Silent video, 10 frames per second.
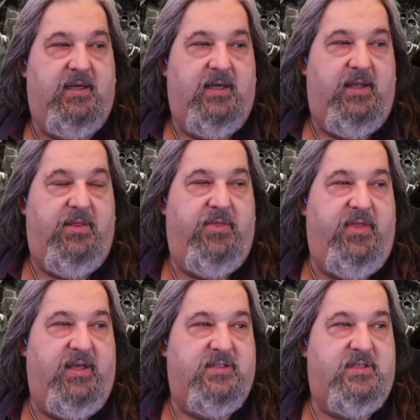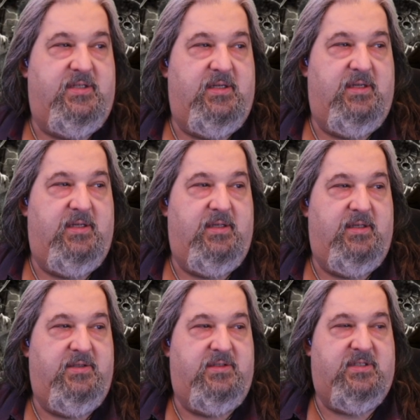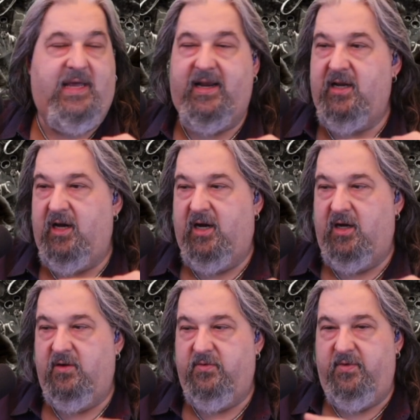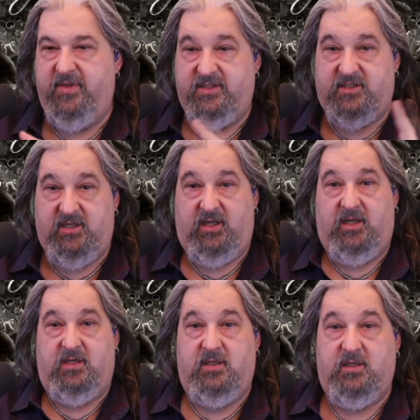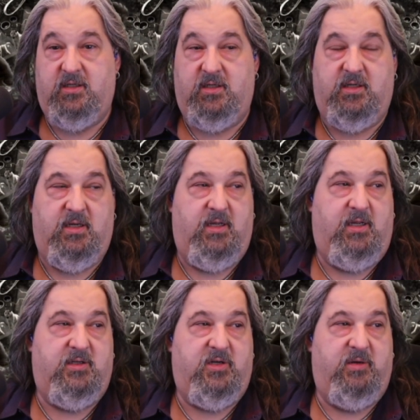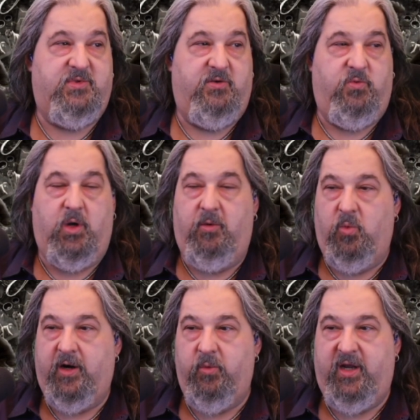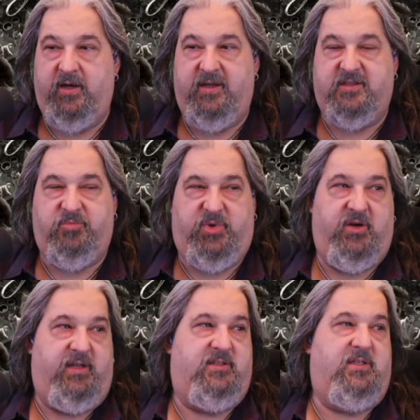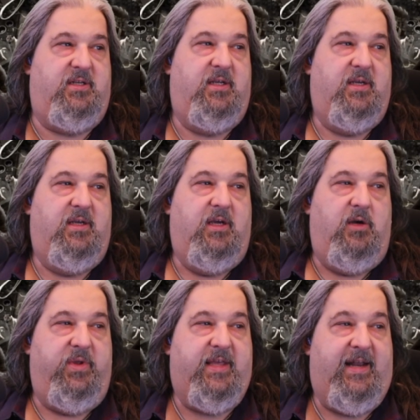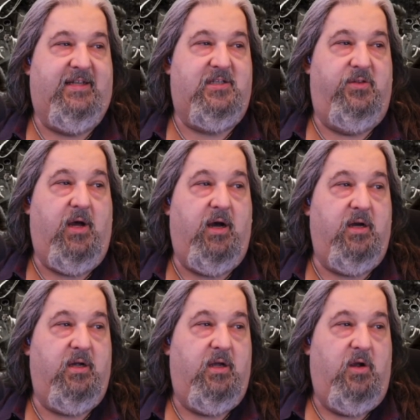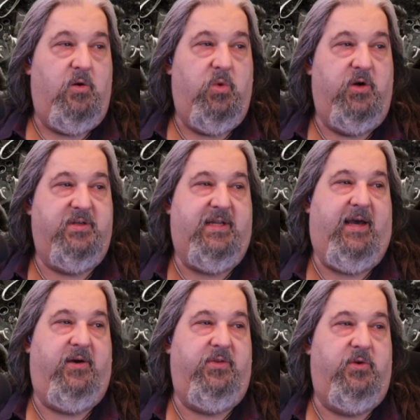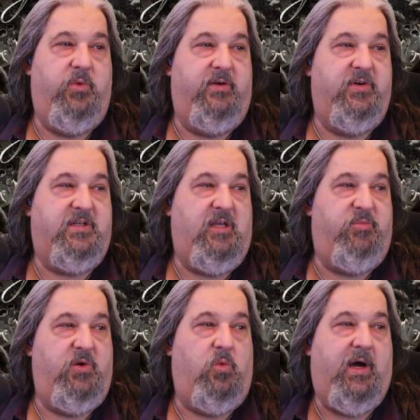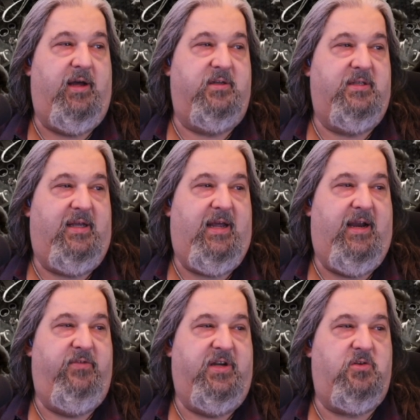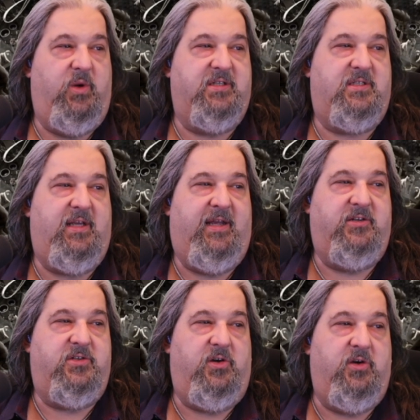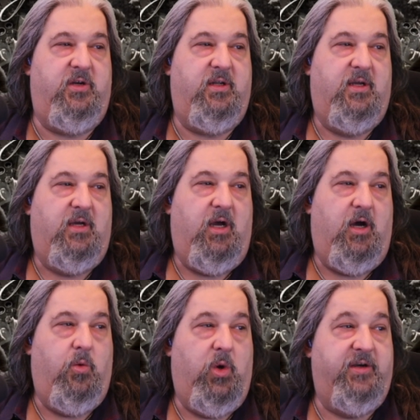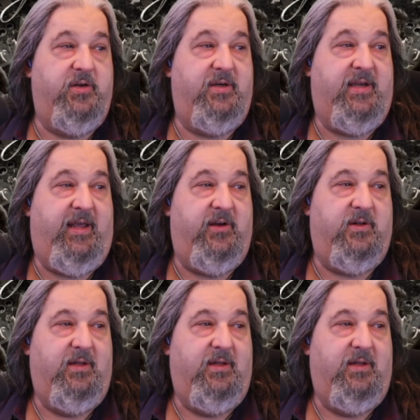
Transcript: this setting of the scene in terms of what are we going to experience. And with that, it's a long road down the river deep and wild, every twist and turn a wonder dale.